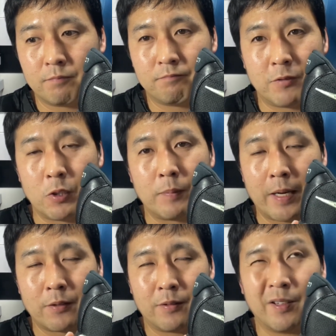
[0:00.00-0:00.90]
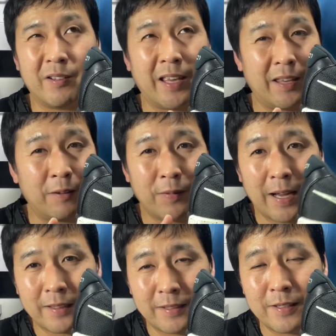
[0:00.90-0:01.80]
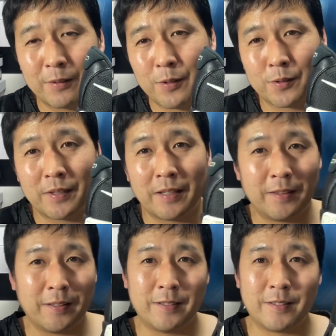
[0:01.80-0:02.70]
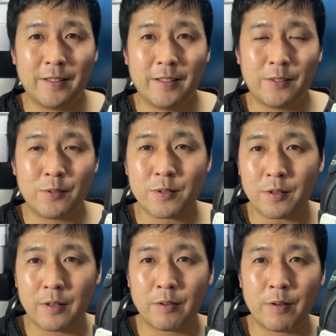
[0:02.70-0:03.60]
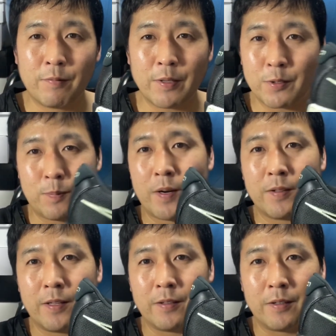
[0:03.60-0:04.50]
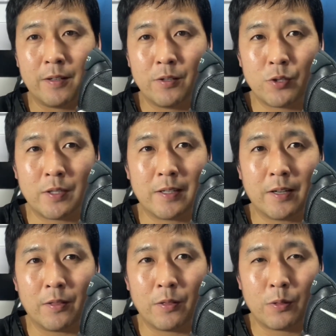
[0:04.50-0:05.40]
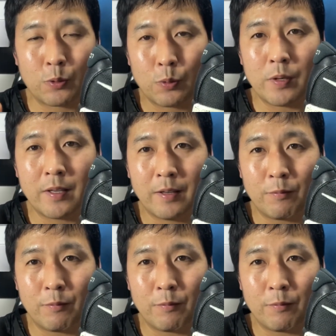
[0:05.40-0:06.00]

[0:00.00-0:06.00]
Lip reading: Zoom Extra. In fact, the heel cushioning, I think it's to a certain degree feels better than the GT Cut 3,